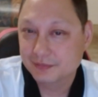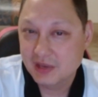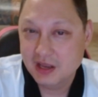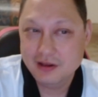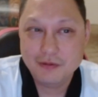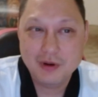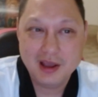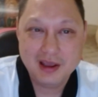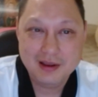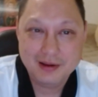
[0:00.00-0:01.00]
Either
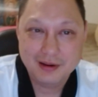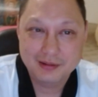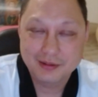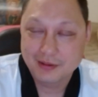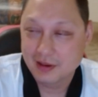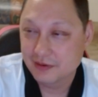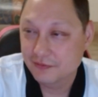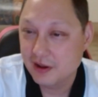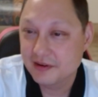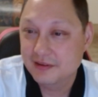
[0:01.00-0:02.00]
way, his
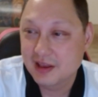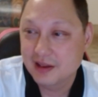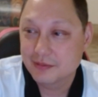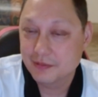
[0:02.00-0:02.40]
father's death